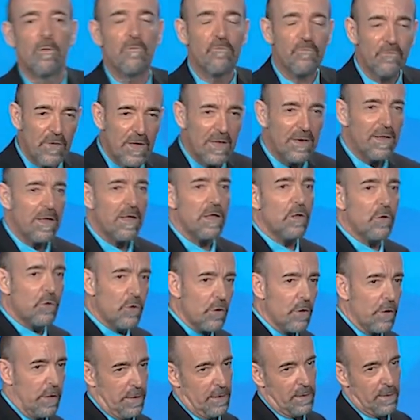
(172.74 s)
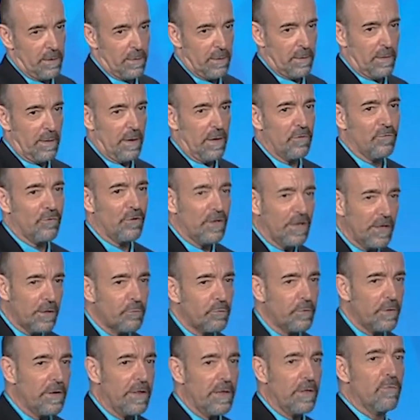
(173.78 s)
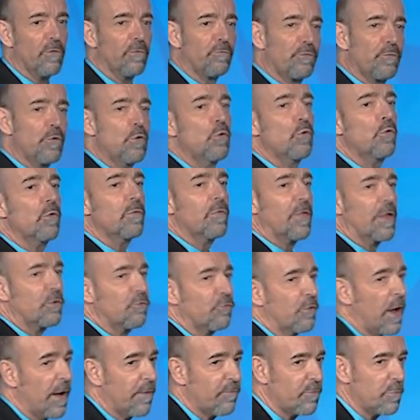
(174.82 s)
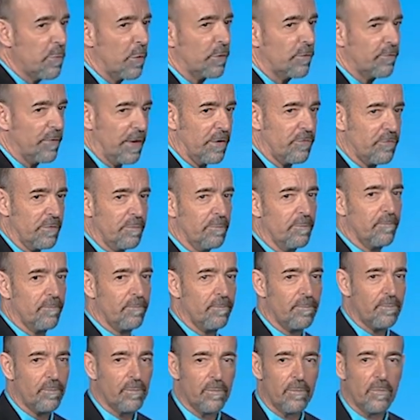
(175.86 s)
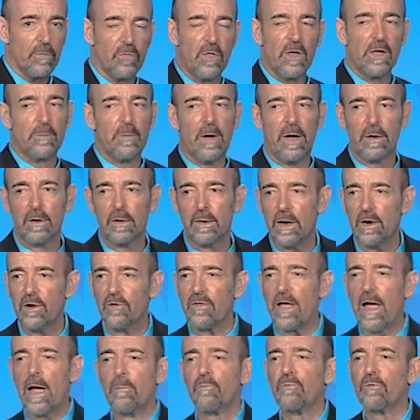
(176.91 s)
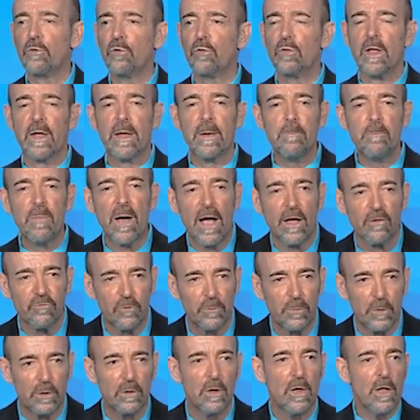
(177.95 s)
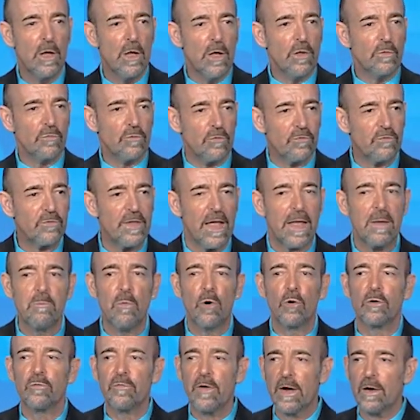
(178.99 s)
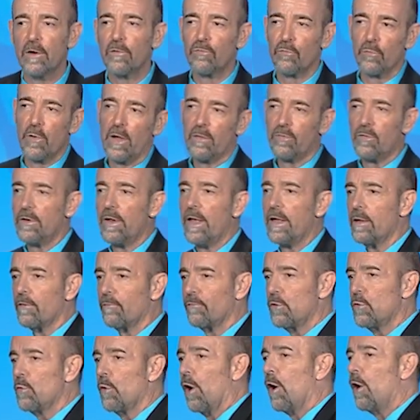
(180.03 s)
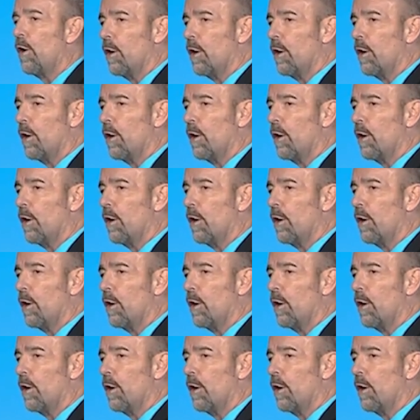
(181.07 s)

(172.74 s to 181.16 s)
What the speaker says: Feeling good is literally the fuel that drives motivation. Think about it. It is absolutely impossible to stay motivated throughout the day if you are